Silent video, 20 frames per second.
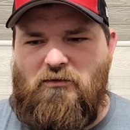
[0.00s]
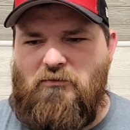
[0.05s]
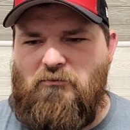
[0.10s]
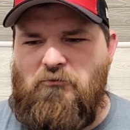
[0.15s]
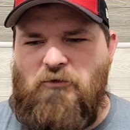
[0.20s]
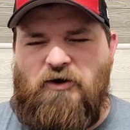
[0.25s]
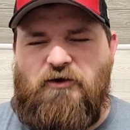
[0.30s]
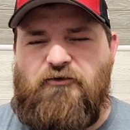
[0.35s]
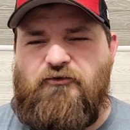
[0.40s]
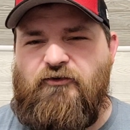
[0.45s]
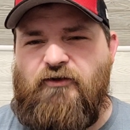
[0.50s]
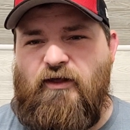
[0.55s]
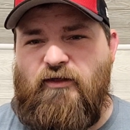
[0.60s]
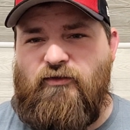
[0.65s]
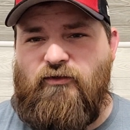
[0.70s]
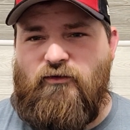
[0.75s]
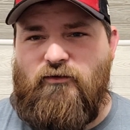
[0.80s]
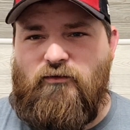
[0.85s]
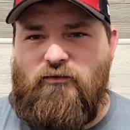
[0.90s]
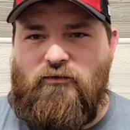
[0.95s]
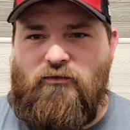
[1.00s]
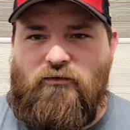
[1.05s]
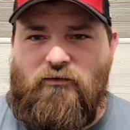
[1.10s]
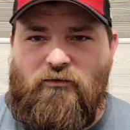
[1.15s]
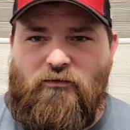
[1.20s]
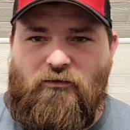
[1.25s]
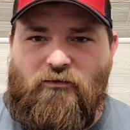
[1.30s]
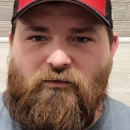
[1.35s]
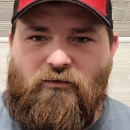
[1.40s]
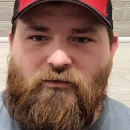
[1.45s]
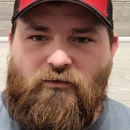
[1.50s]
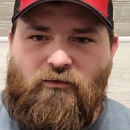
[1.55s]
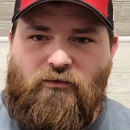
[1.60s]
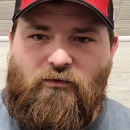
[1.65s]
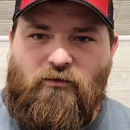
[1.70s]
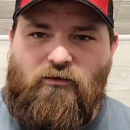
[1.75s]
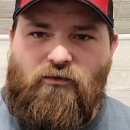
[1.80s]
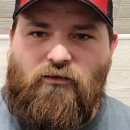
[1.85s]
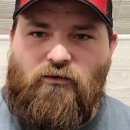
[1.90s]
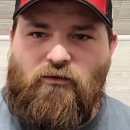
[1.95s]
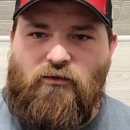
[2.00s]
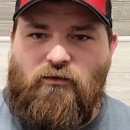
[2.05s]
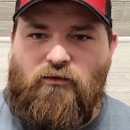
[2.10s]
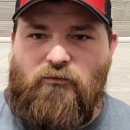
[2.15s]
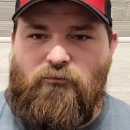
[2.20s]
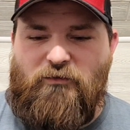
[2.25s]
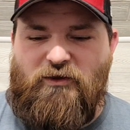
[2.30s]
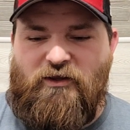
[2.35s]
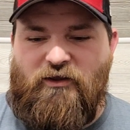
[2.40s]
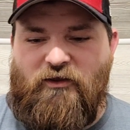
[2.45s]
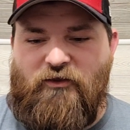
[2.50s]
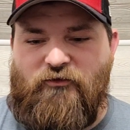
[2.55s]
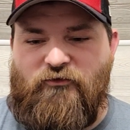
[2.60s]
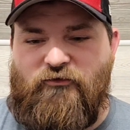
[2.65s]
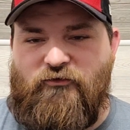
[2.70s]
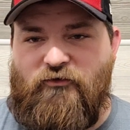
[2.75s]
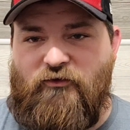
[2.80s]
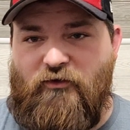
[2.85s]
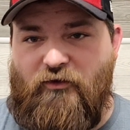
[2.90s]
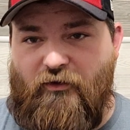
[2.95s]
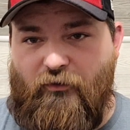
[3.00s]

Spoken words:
Money's nothing, because